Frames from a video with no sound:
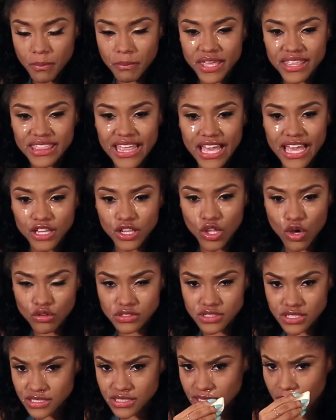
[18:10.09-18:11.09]
be that
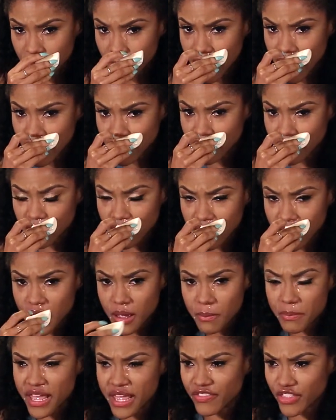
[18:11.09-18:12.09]
close to somebody,
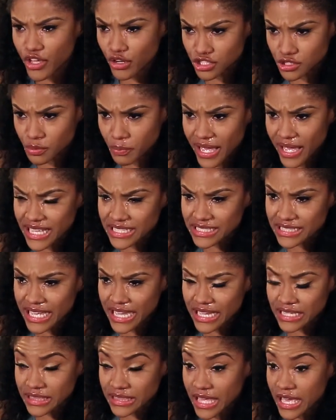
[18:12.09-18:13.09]
be in their space
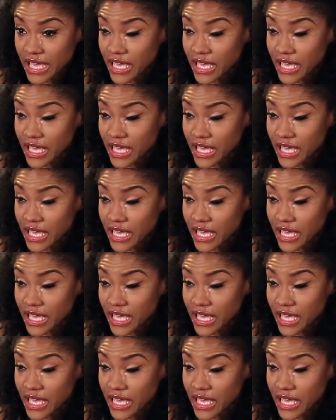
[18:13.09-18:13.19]
like